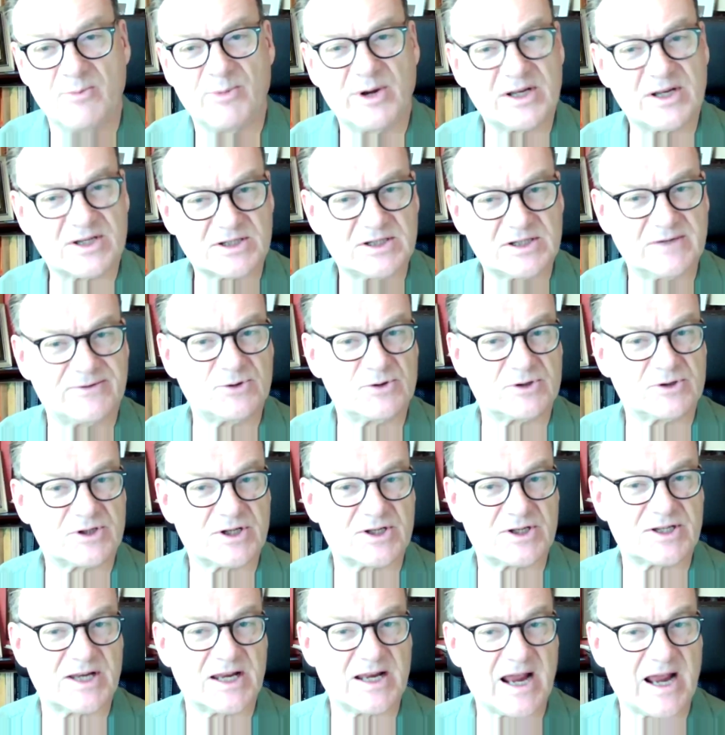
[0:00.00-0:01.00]
But it's difficult
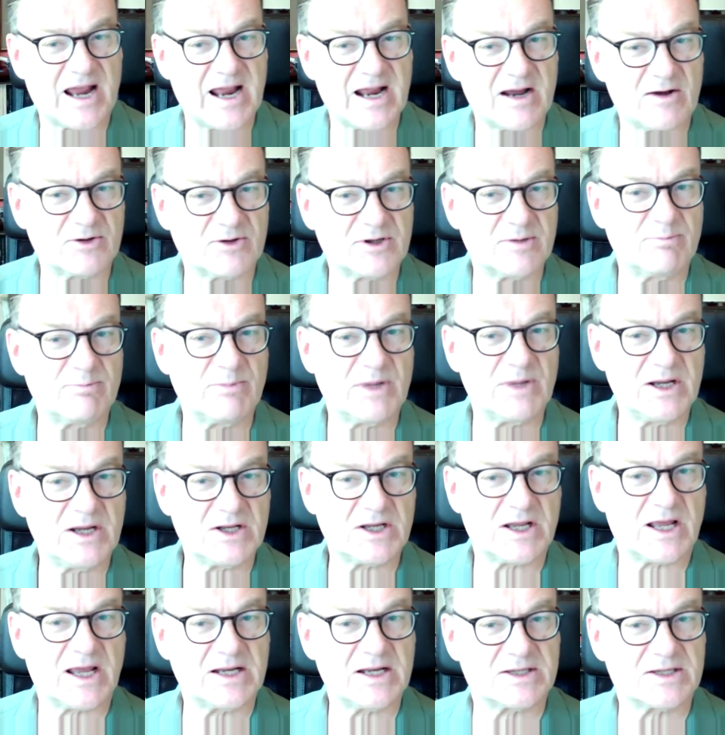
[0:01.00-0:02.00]
to see how the
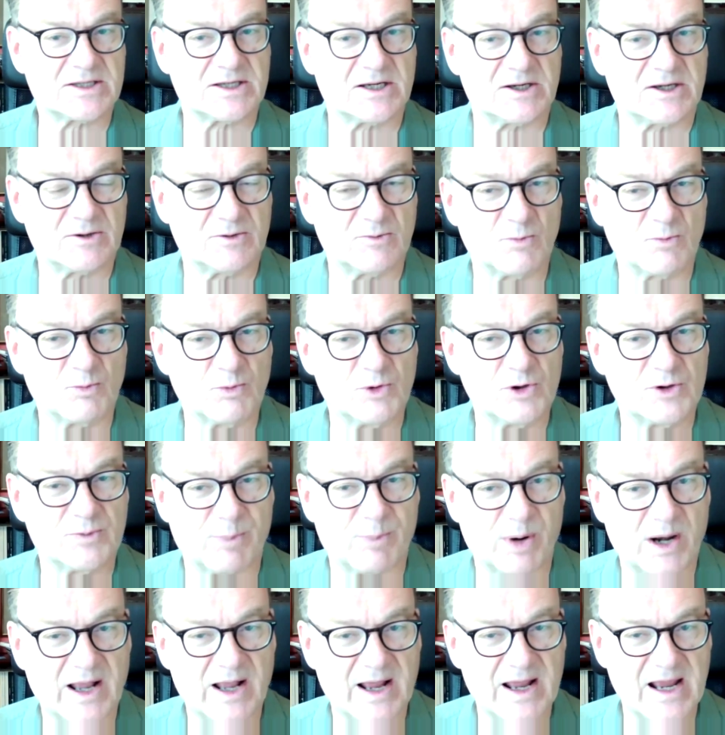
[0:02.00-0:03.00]
mediator
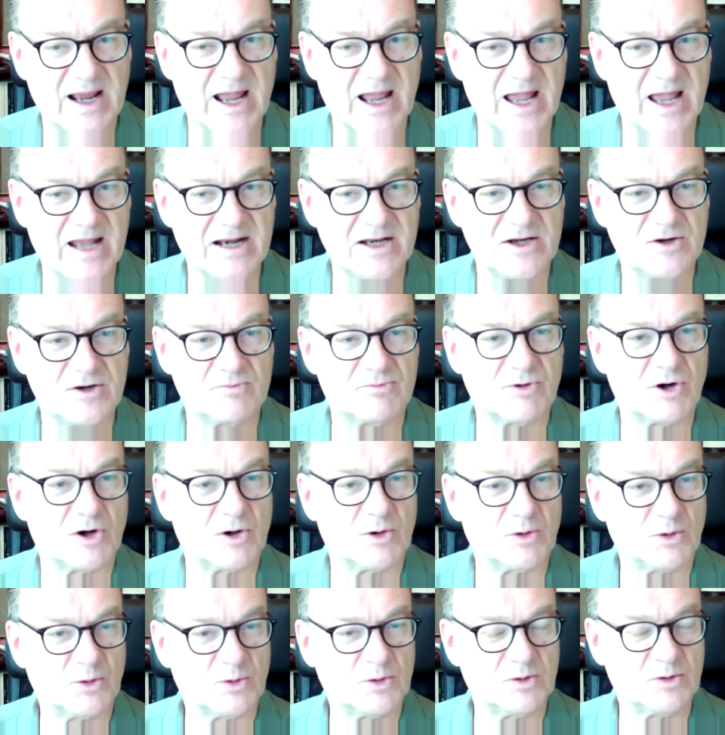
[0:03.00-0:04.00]
would play any
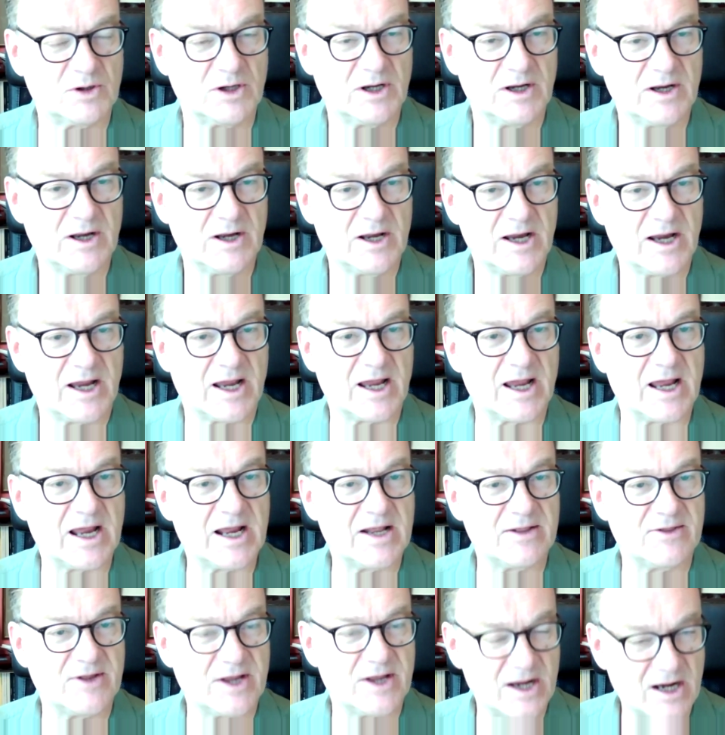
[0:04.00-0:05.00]
role
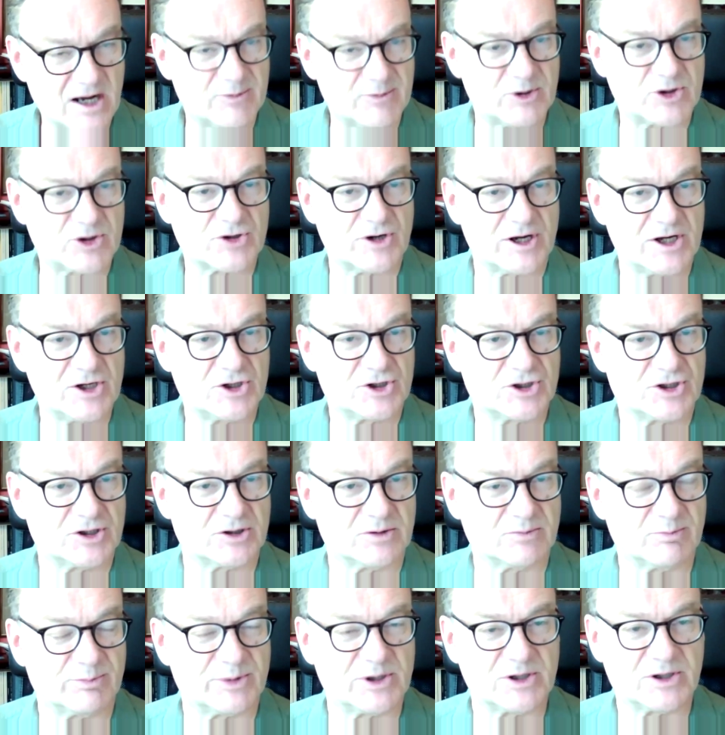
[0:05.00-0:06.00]
in the
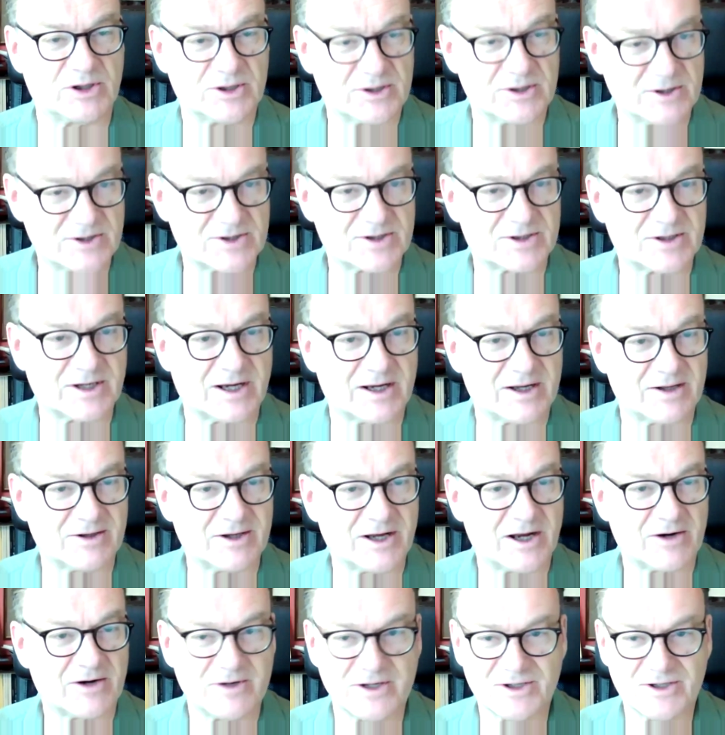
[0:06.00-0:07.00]
arbitration, because
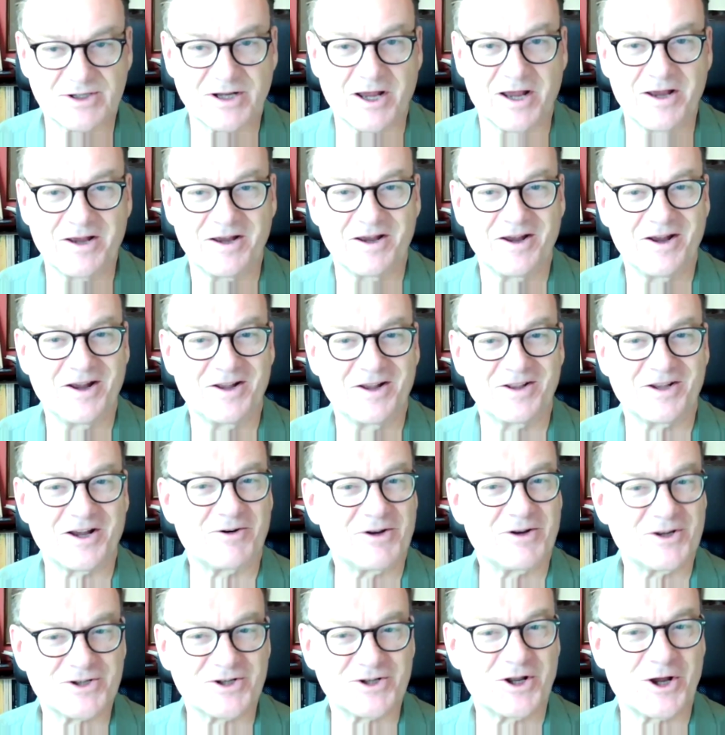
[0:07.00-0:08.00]
there
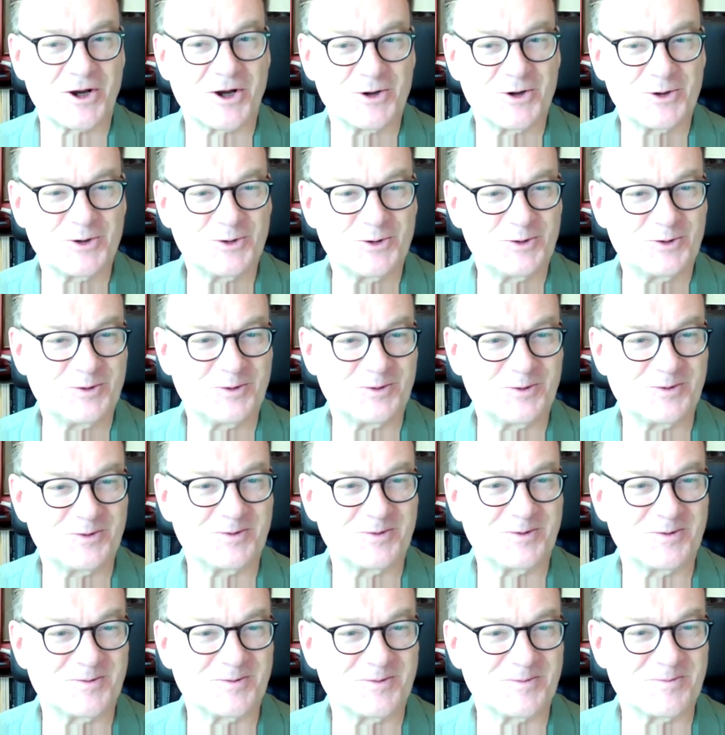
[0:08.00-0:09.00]
is no
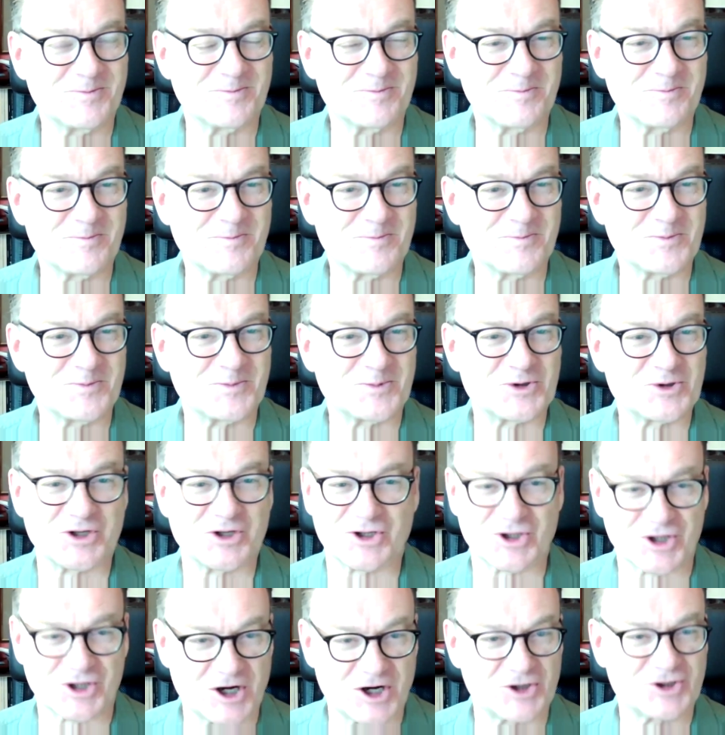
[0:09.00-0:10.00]

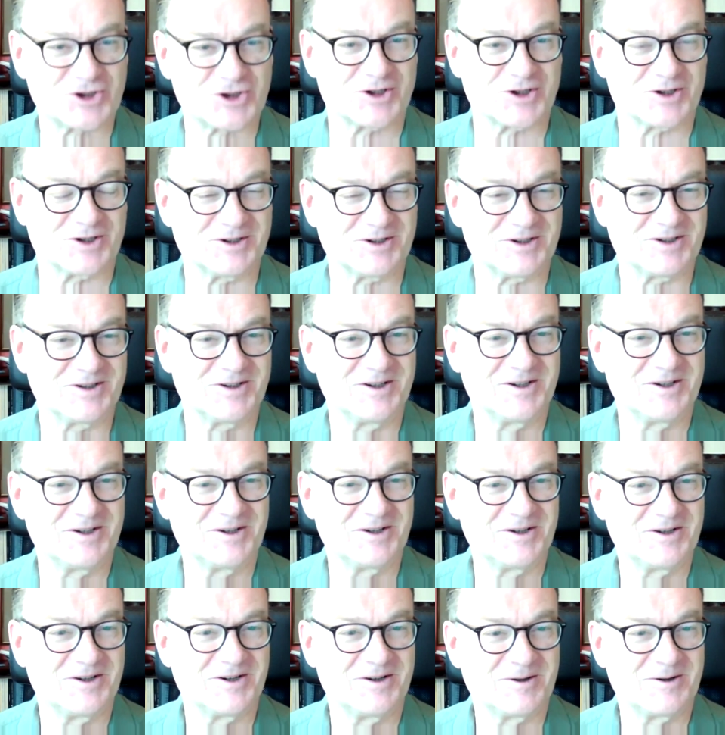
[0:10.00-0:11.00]
discussion
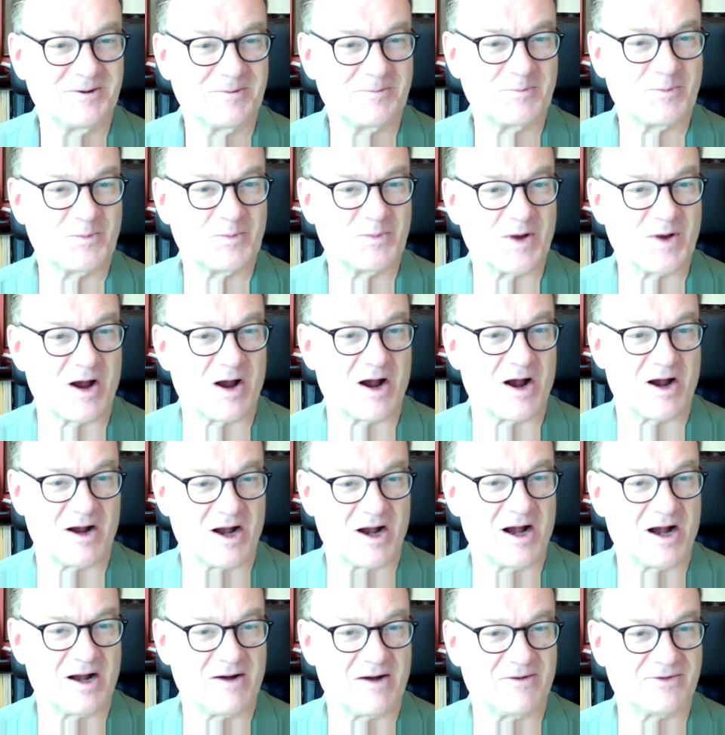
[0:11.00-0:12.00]

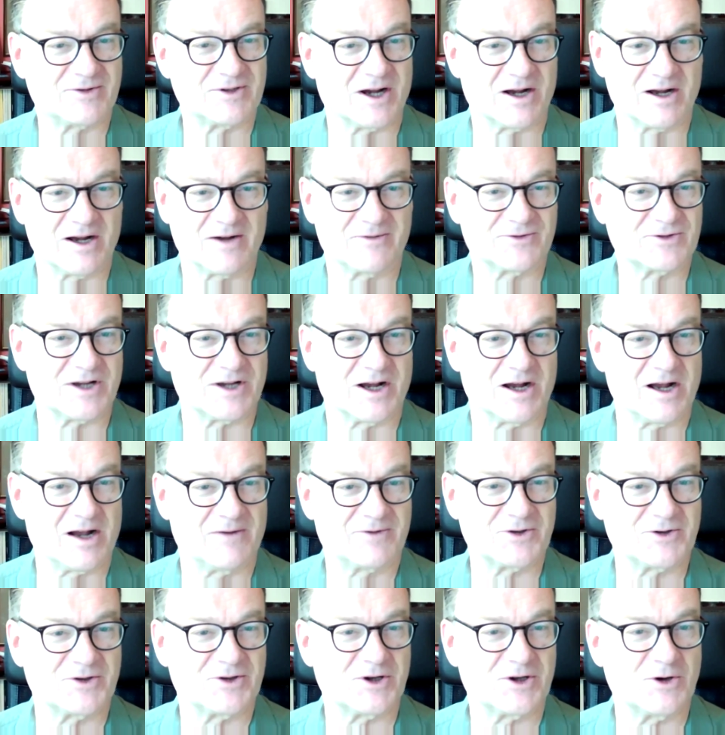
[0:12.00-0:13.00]

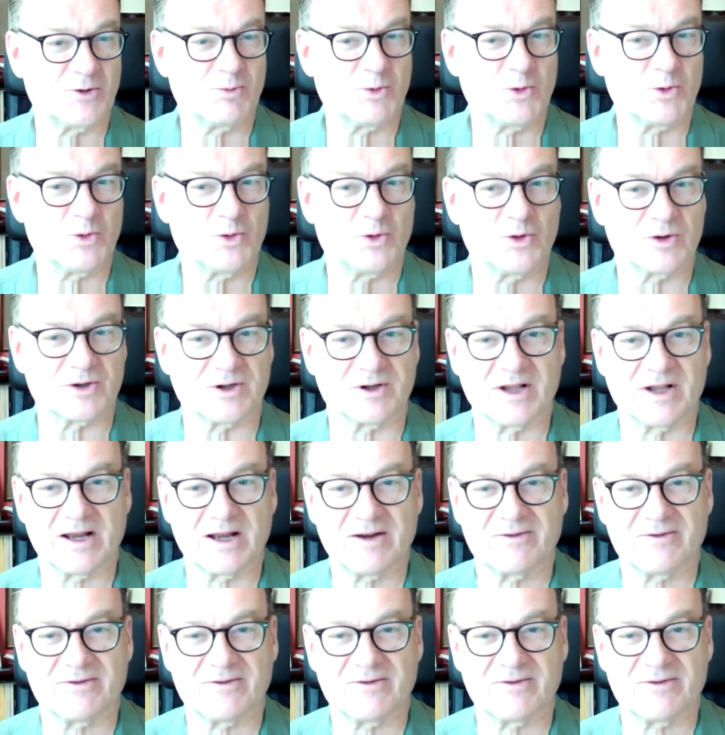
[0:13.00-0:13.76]
after the award. And